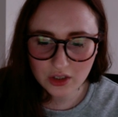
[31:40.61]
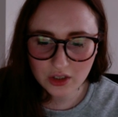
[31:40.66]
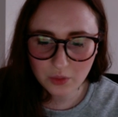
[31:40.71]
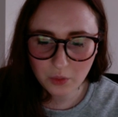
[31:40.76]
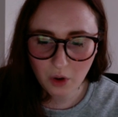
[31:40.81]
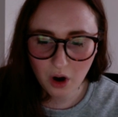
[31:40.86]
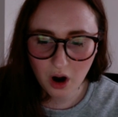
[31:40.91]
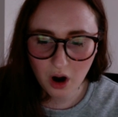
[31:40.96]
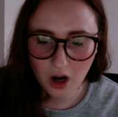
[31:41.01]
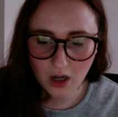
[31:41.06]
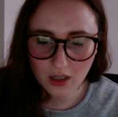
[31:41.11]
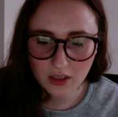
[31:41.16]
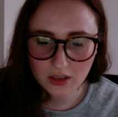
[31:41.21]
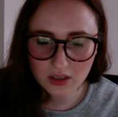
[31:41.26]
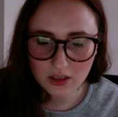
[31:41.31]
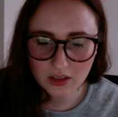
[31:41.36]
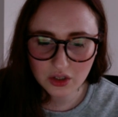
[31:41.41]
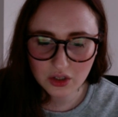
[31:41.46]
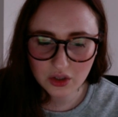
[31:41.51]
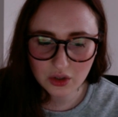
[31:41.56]
want
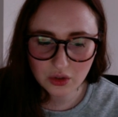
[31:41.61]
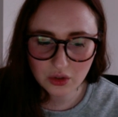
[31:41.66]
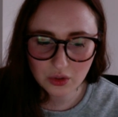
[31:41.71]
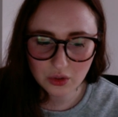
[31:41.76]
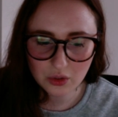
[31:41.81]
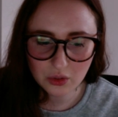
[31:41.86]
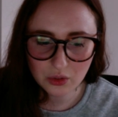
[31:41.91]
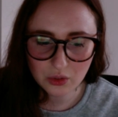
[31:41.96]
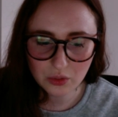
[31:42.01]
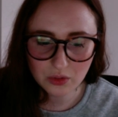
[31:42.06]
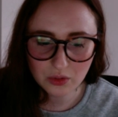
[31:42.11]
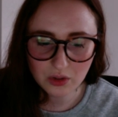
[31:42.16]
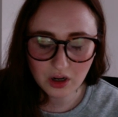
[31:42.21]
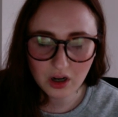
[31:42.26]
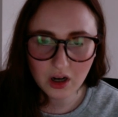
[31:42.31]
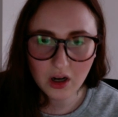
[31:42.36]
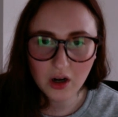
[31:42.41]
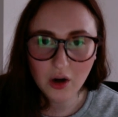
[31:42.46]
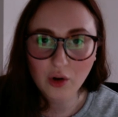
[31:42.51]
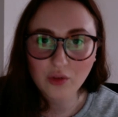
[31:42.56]
to
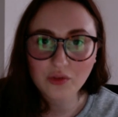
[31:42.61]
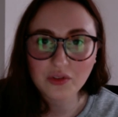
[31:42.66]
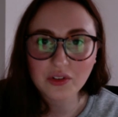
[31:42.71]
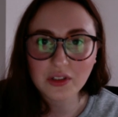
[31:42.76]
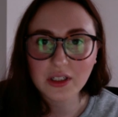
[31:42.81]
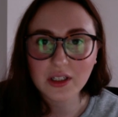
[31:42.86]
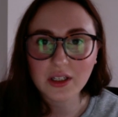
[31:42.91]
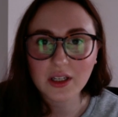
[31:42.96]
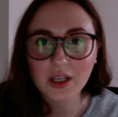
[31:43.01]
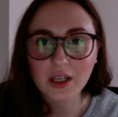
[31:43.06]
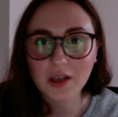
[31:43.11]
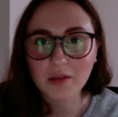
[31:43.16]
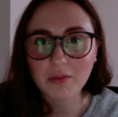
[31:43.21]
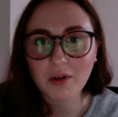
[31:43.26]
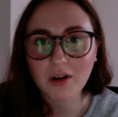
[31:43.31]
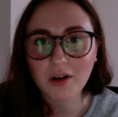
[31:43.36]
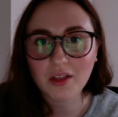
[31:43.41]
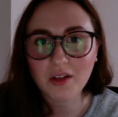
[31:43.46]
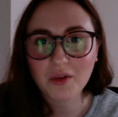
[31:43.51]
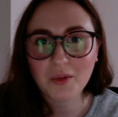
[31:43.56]
hopefully keep
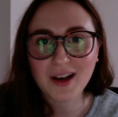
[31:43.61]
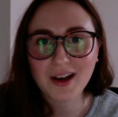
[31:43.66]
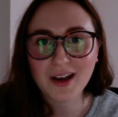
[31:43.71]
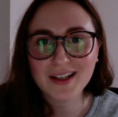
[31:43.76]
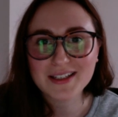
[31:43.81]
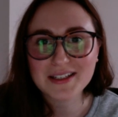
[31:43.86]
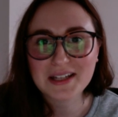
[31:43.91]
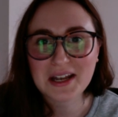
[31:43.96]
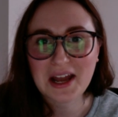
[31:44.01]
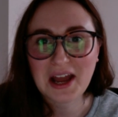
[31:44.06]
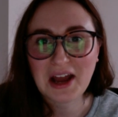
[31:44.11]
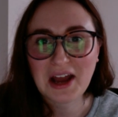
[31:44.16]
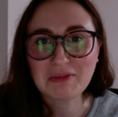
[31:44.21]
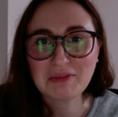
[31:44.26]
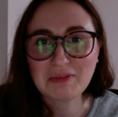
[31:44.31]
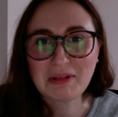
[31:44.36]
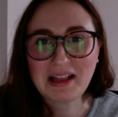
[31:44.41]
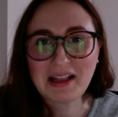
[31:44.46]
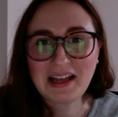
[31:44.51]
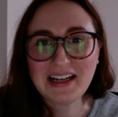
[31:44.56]
all the weddings that I have
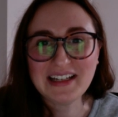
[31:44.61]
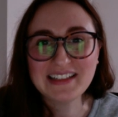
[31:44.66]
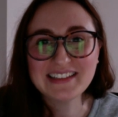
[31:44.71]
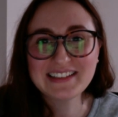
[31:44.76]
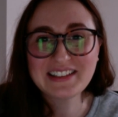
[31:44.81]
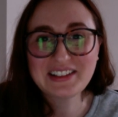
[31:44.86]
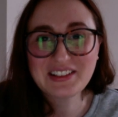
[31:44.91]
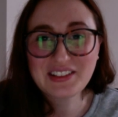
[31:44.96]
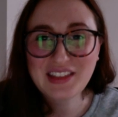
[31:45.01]
planned.